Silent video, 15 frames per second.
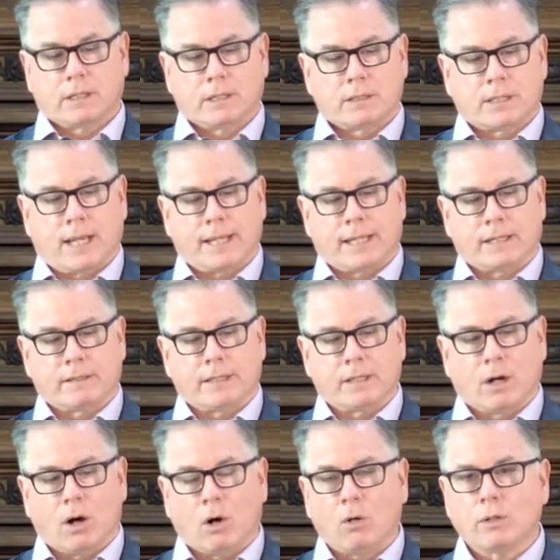taking the
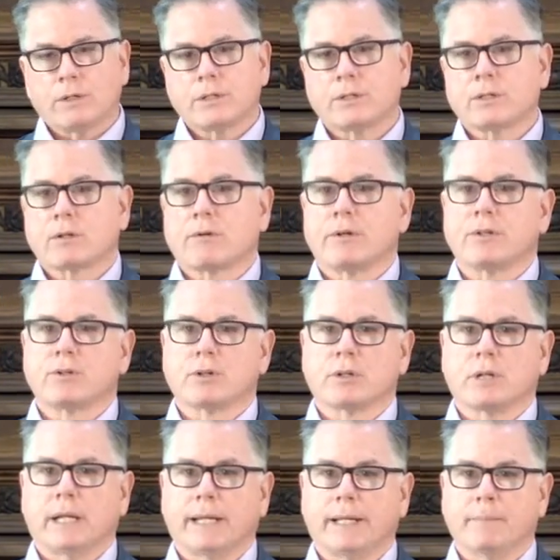oldest Christian
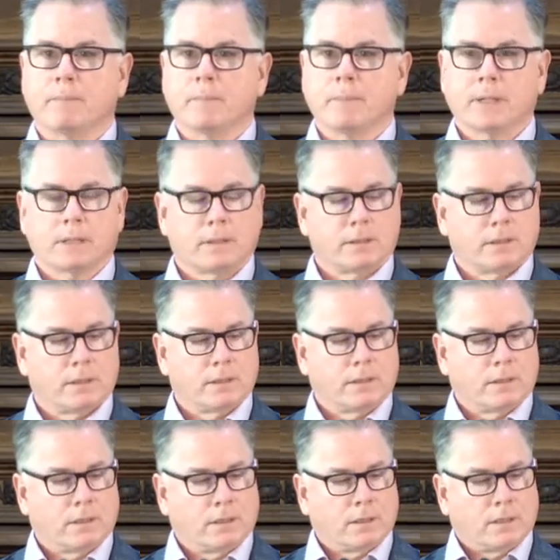hymn
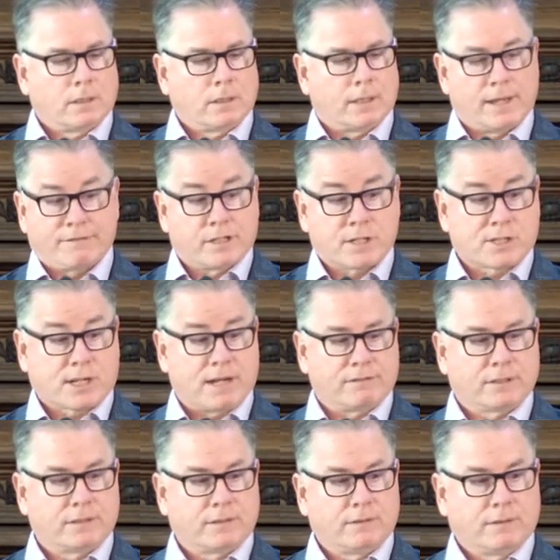ever
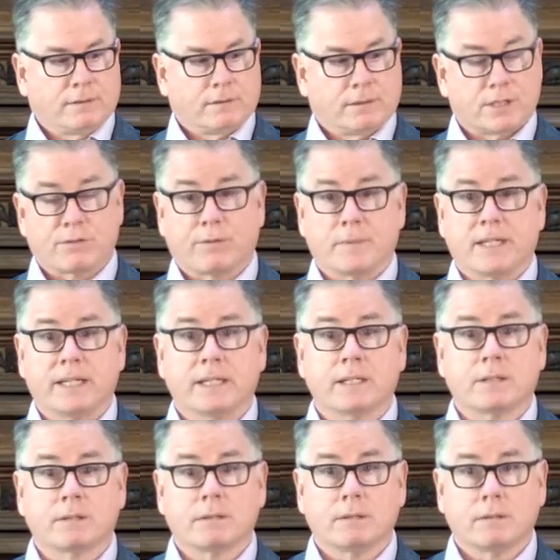discovered it's from the year
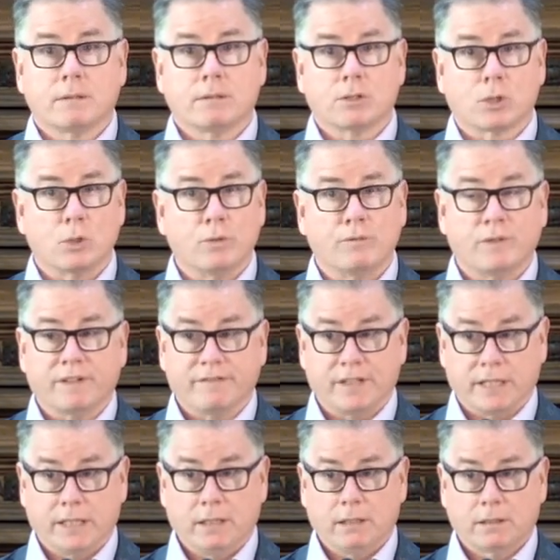
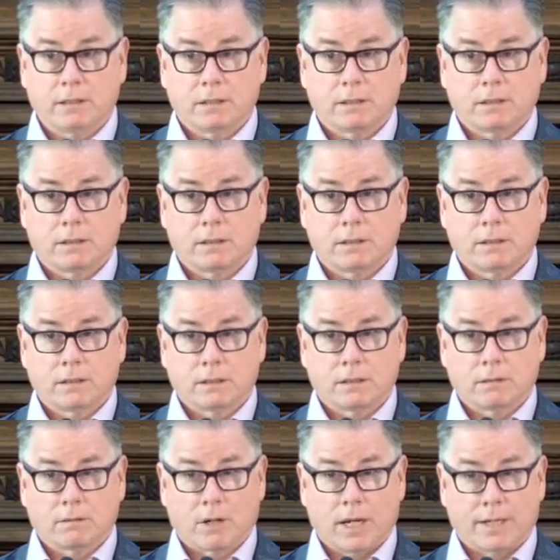250,
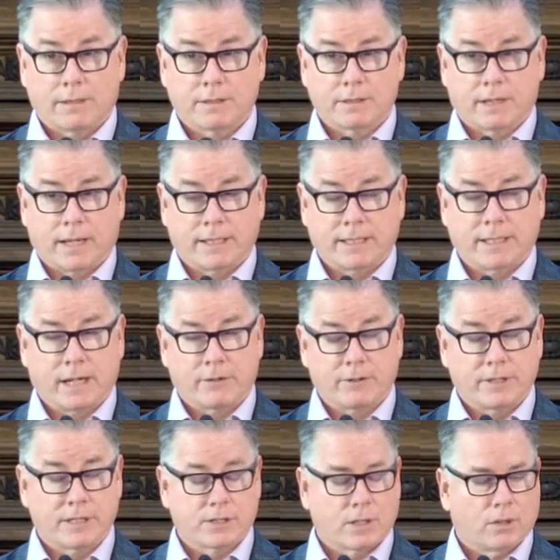right? It's 1800
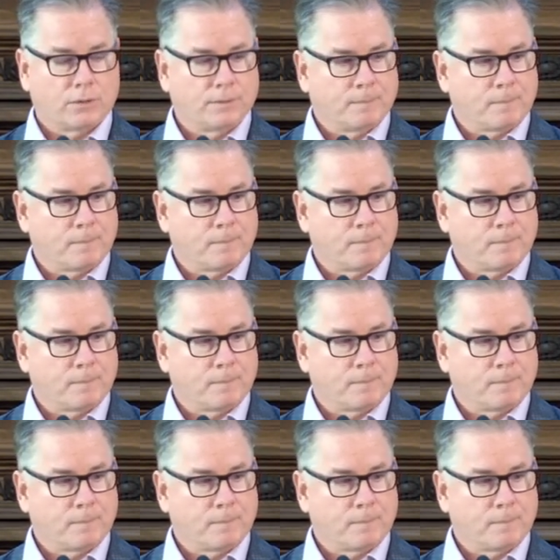years old.